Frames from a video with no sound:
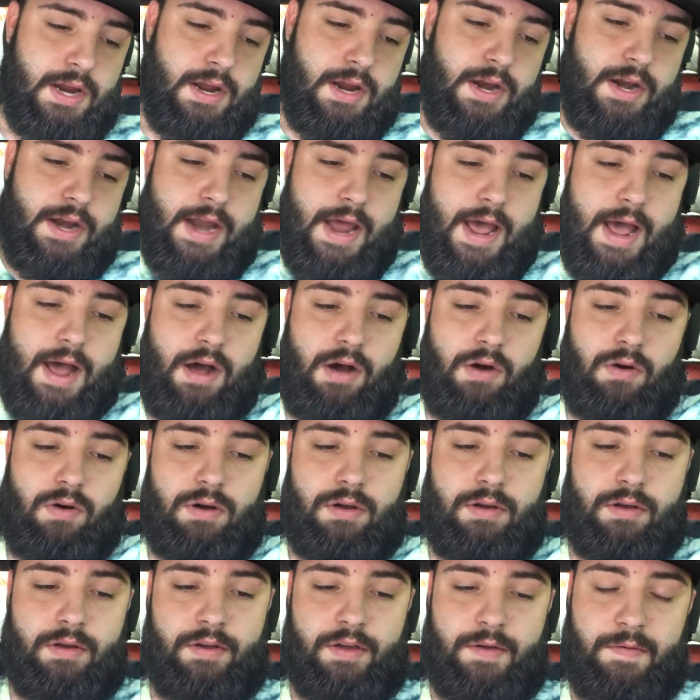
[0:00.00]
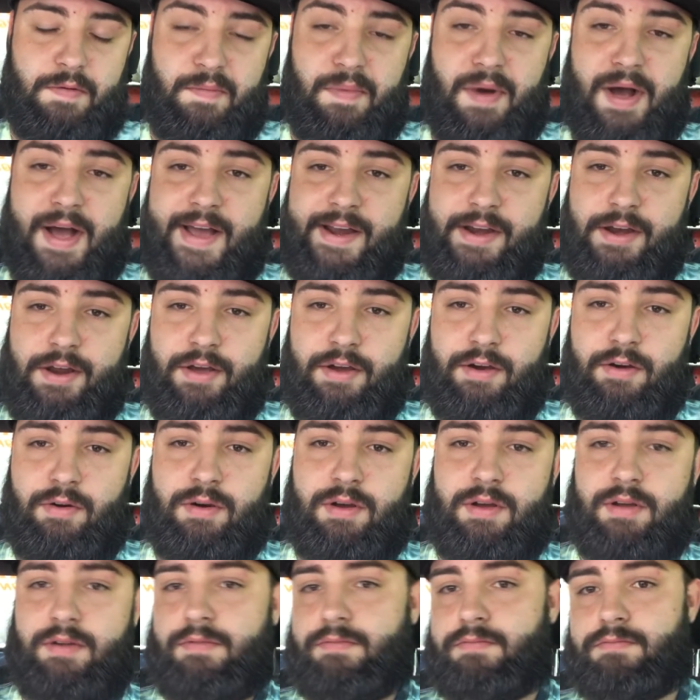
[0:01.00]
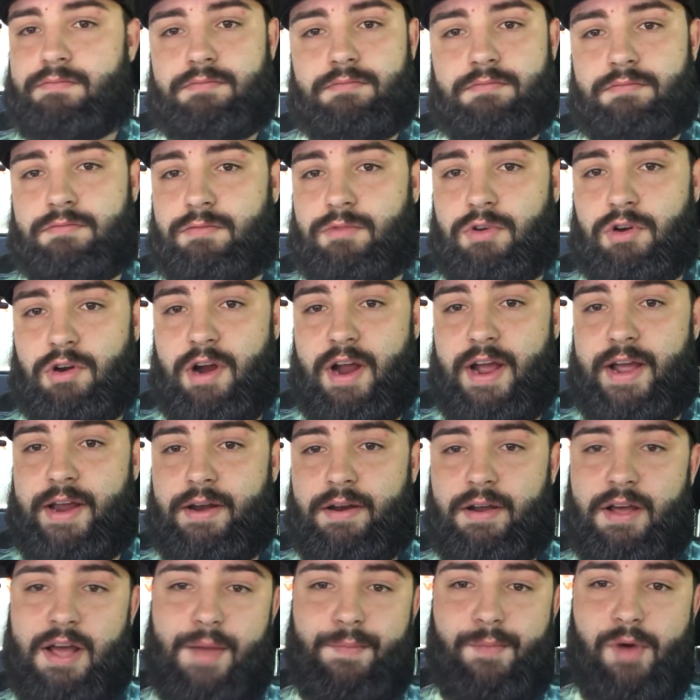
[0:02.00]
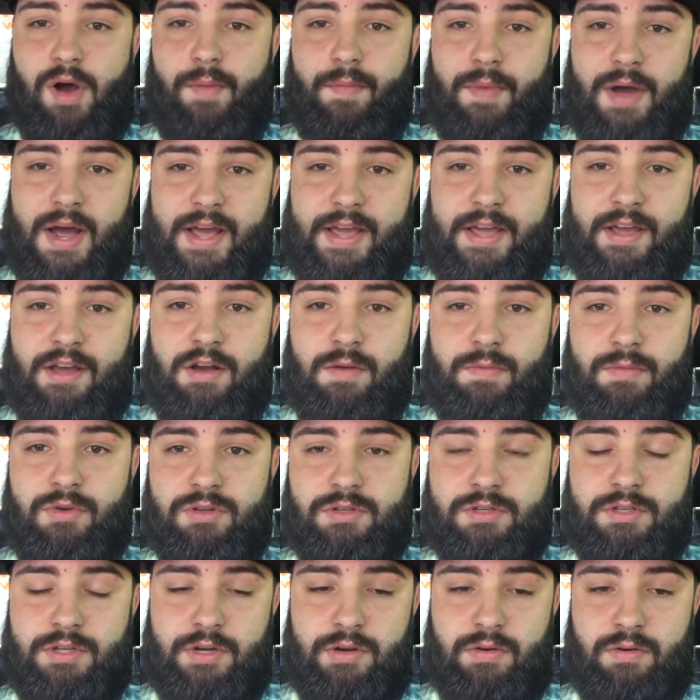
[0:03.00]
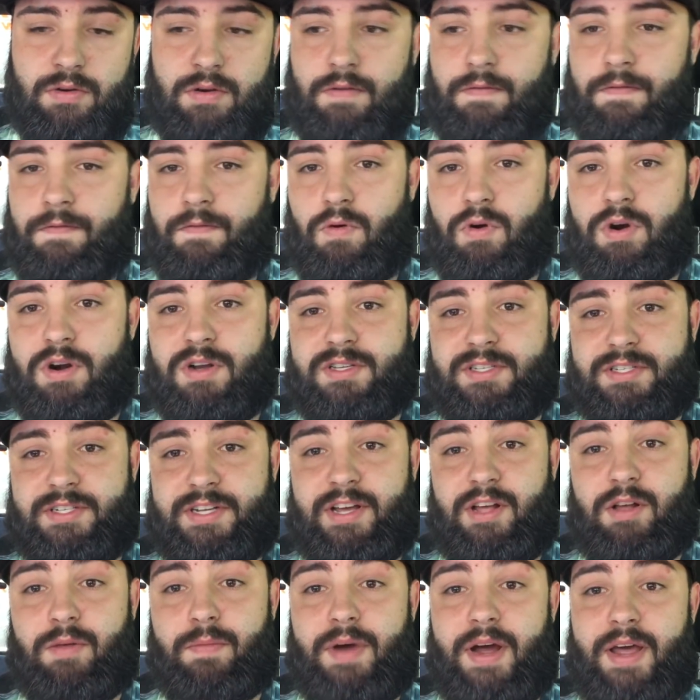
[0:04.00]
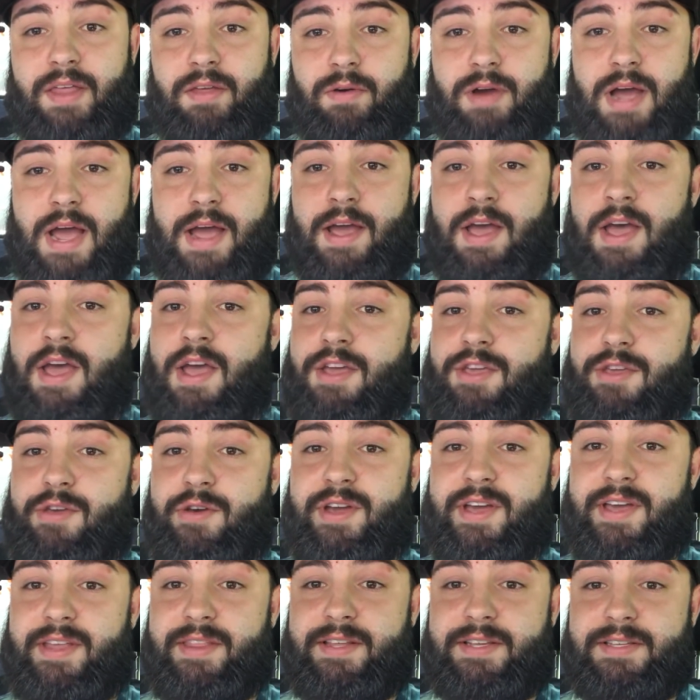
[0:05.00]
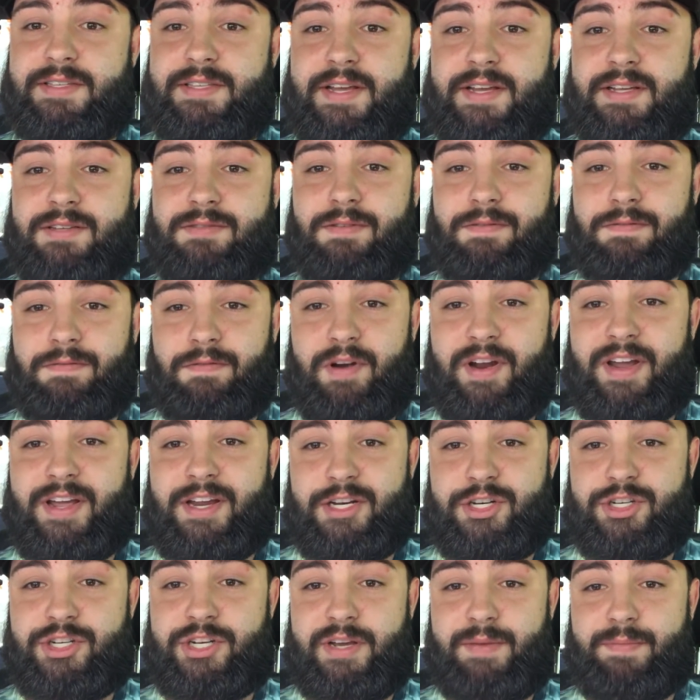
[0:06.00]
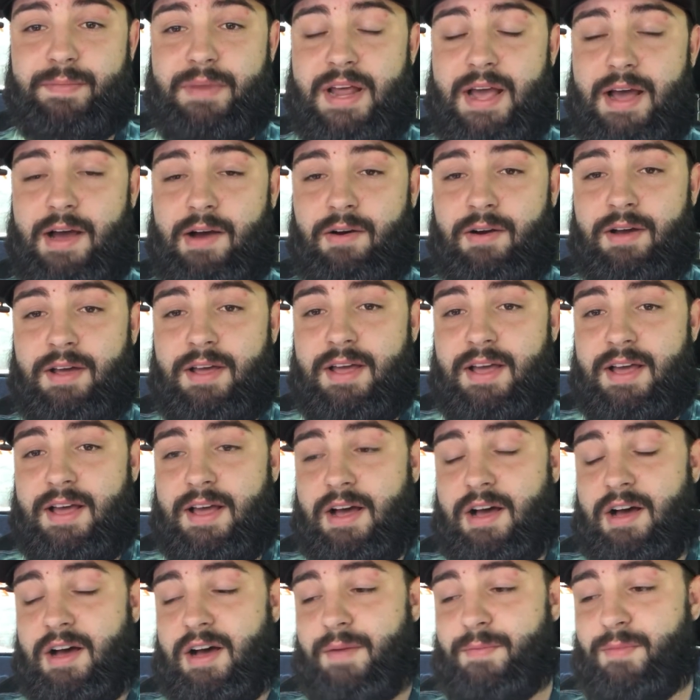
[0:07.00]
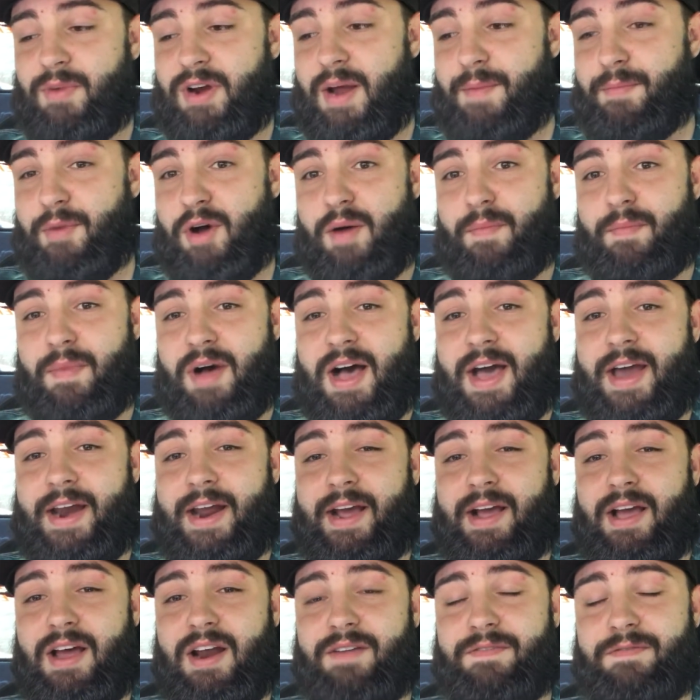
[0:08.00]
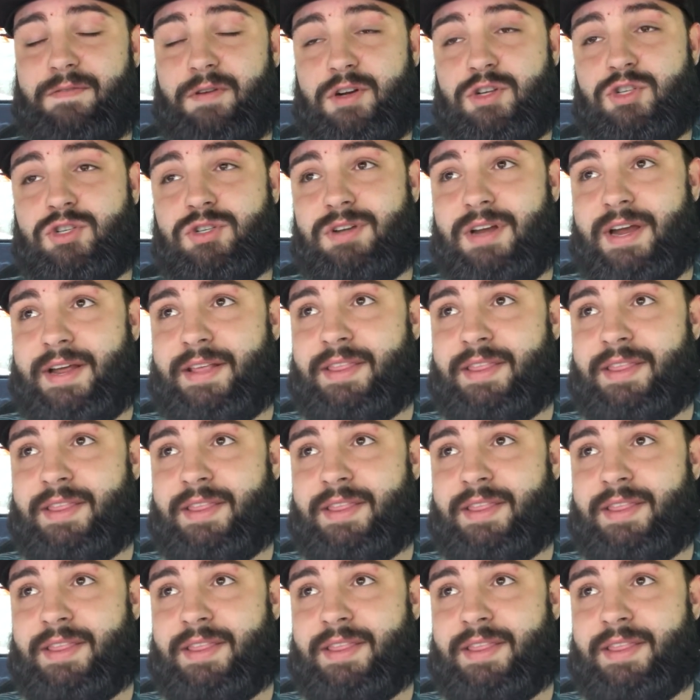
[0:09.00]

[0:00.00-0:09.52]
Now, if you're buying new, great. I bought my Ecoboost new for a steal, by the way. You can get these things for freaking cheap now. When I bought mine, I got it for I